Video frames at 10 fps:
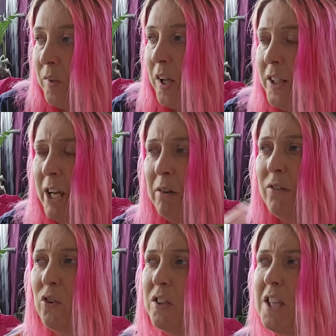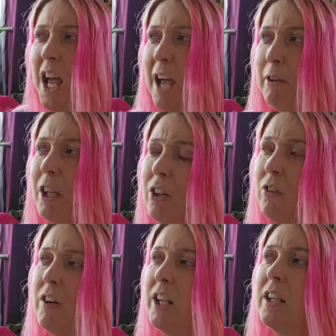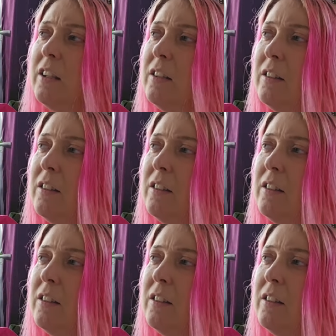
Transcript: And now I've got this hankering